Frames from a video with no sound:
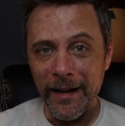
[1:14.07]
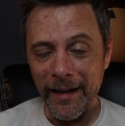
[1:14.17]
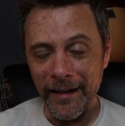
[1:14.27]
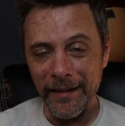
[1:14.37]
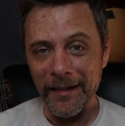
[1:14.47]

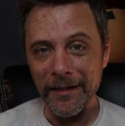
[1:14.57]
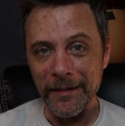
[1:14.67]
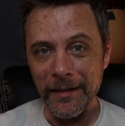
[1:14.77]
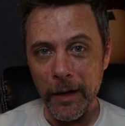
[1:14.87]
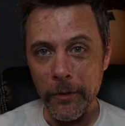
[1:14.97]

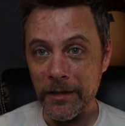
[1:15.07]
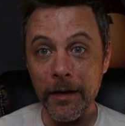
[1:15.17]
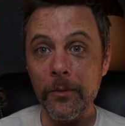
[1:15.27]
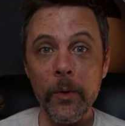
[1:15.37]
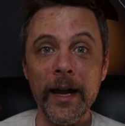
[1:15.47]
I wasn't
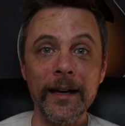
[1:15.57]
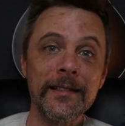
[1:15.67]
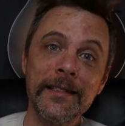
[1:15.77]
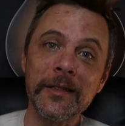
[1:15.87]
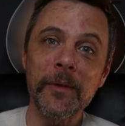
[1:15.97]
going to wait
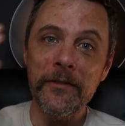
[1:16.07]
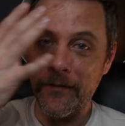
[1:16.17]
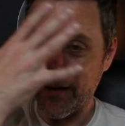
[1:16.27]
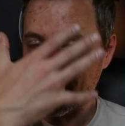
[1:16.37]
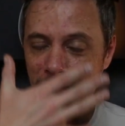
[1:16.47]
until my
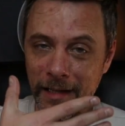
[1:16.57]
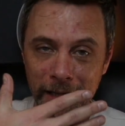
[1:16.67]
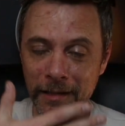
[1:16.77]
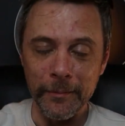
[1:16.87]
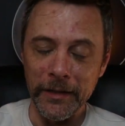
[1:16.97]
face
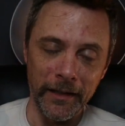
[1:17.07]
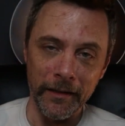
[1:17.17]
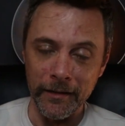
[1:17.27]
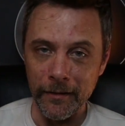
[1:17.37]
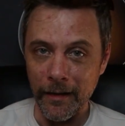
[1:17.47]
had completely
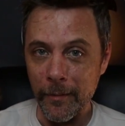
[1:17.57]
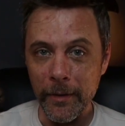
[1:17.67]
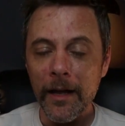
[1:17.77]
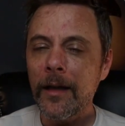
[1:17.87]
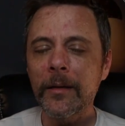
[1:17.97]
cleared up
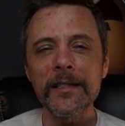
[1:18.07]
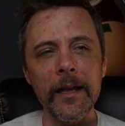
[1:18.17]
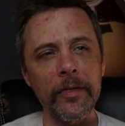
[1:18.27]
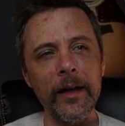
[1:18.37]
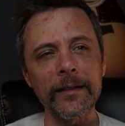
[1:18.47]
because I
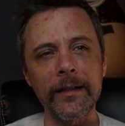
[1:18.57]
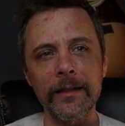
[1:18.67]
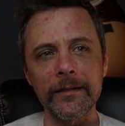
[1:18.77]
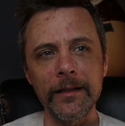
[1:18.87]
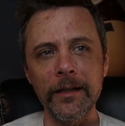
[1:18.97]
thought
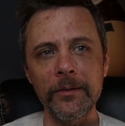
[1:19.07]
that,